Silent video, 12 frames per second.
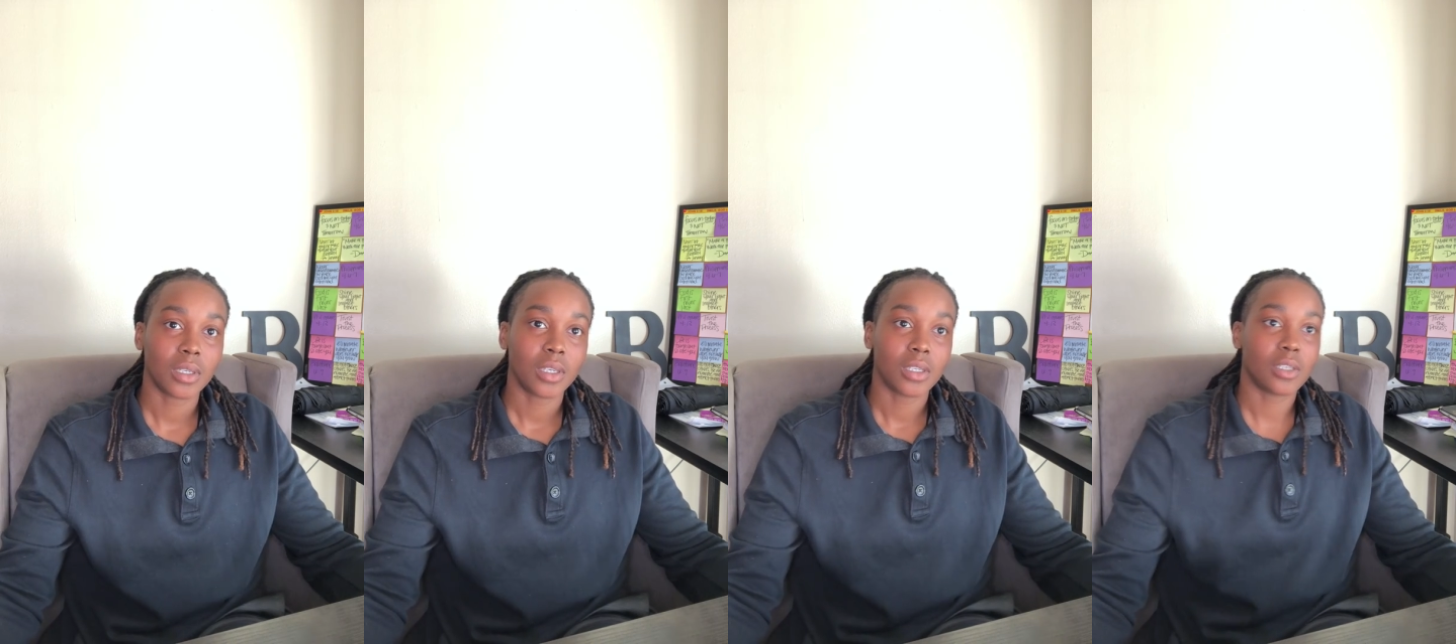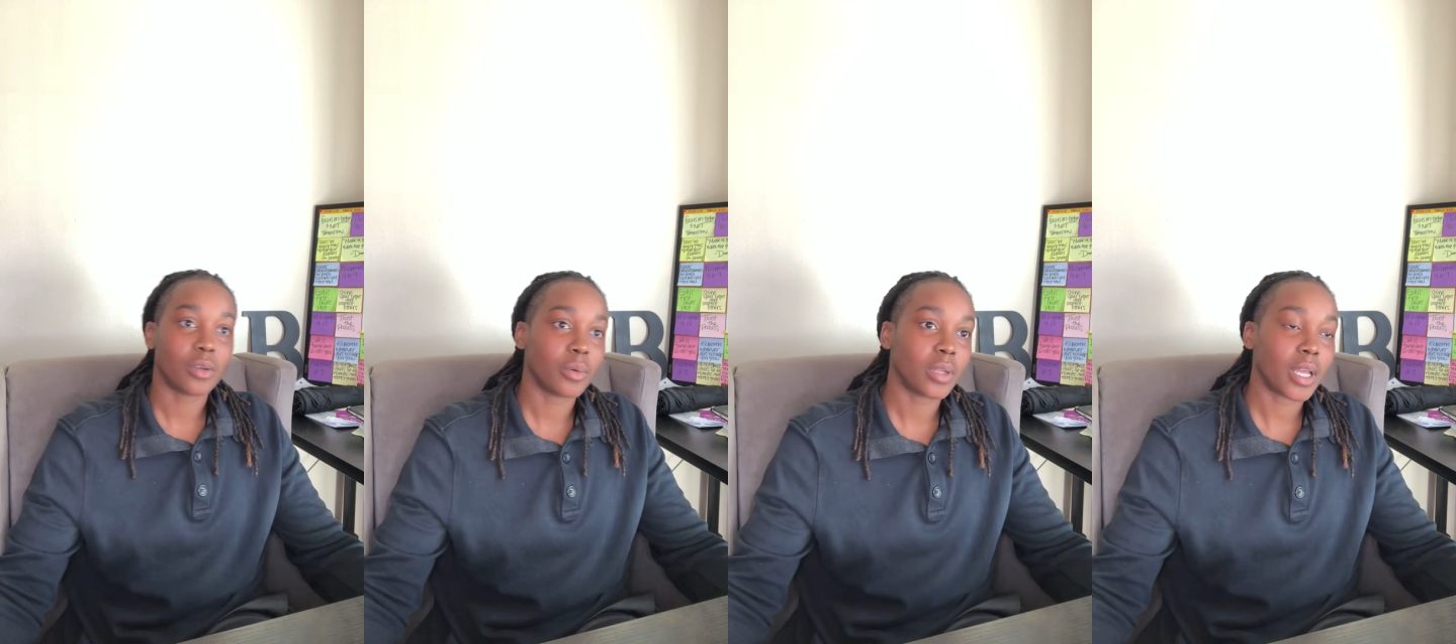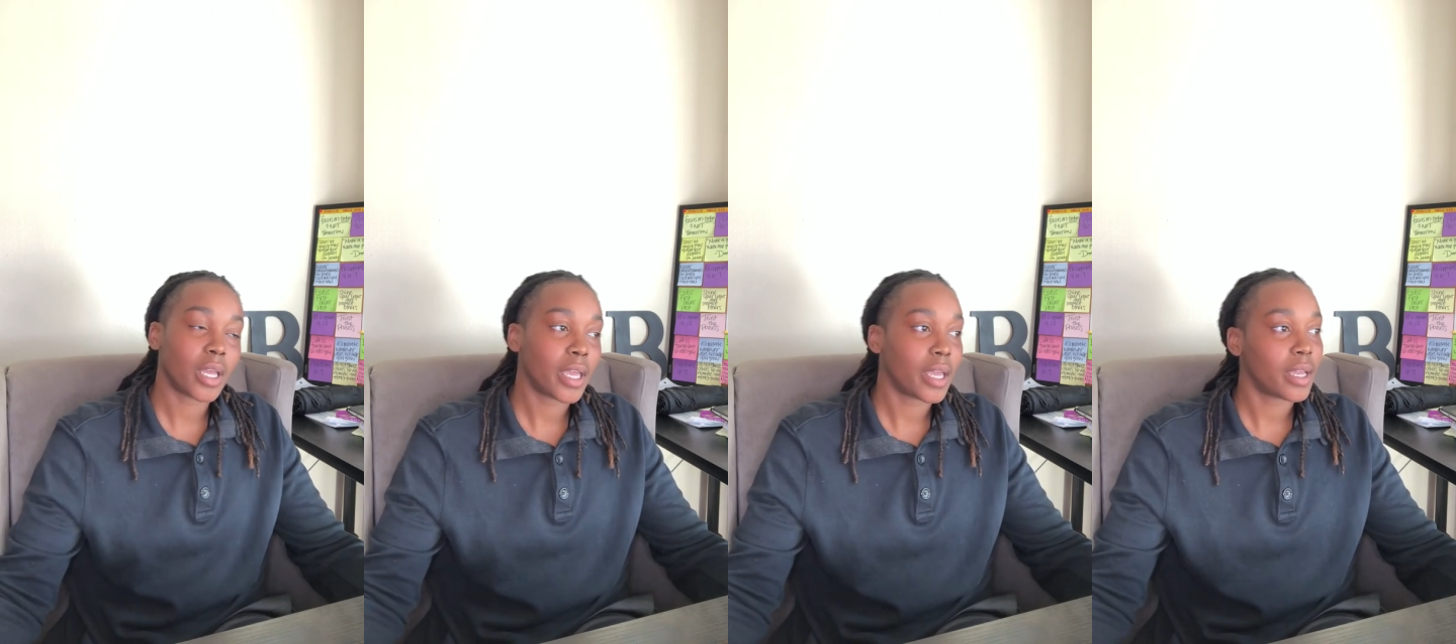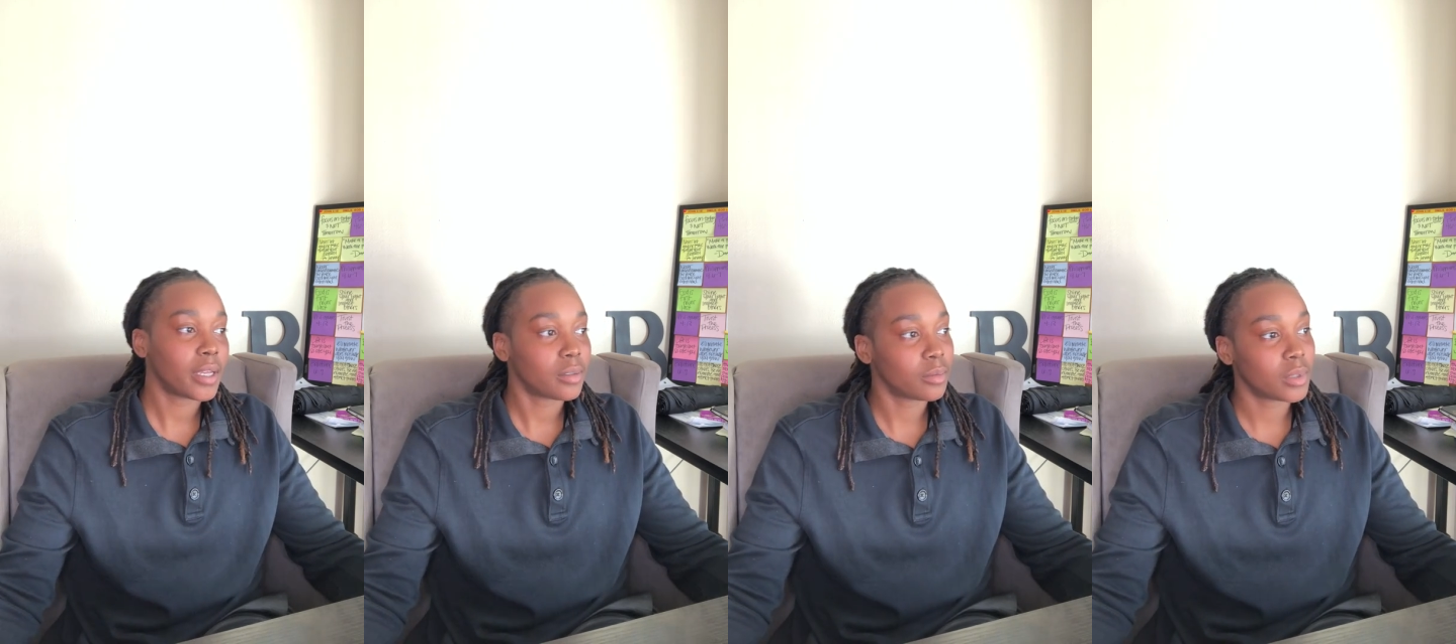So when
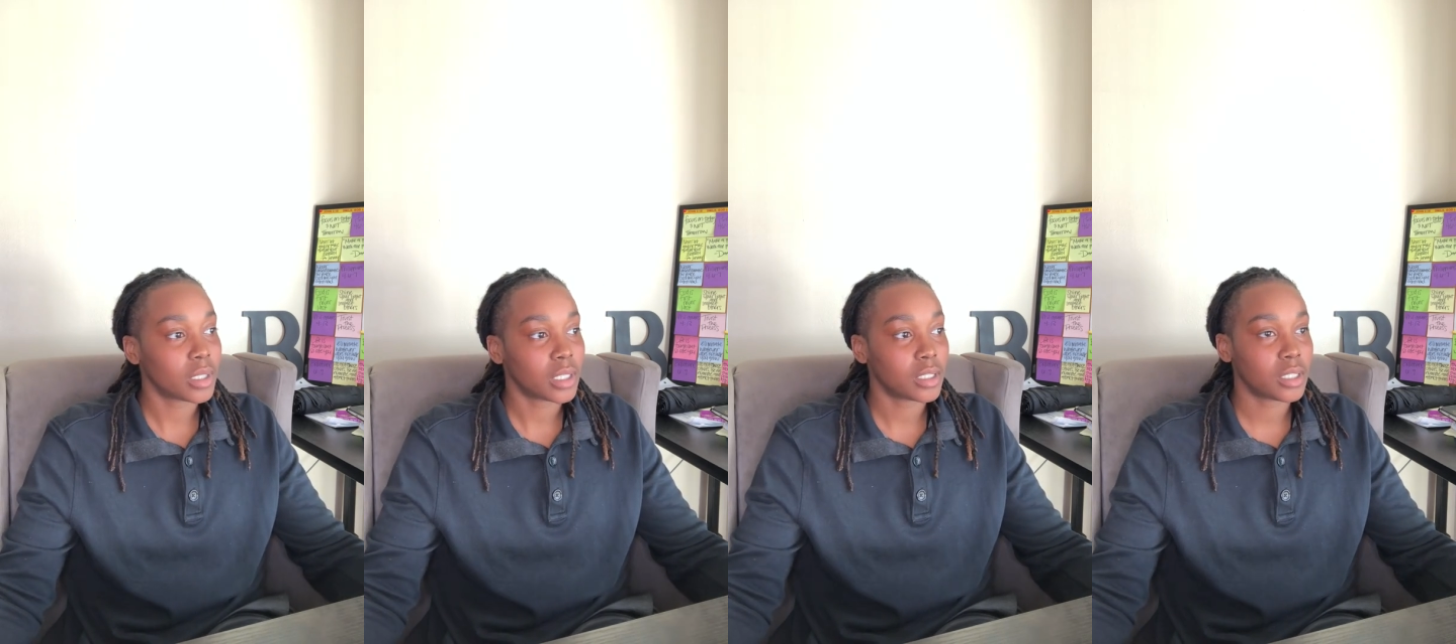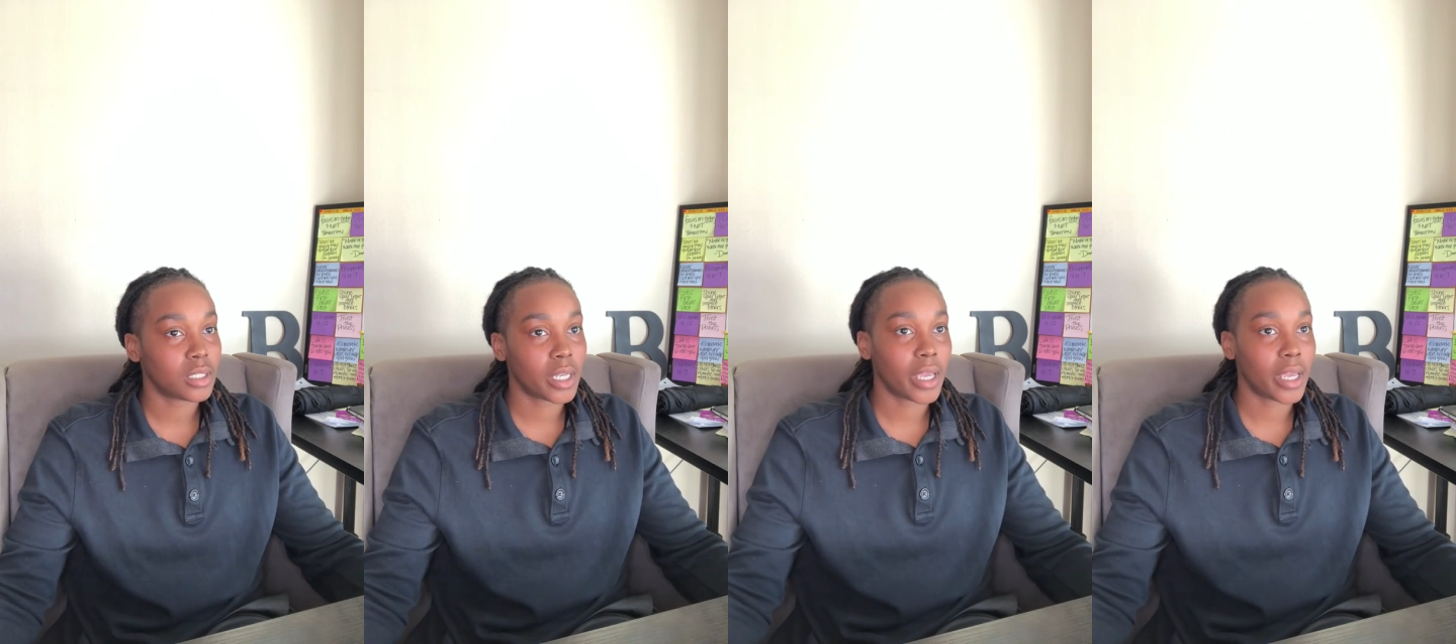I just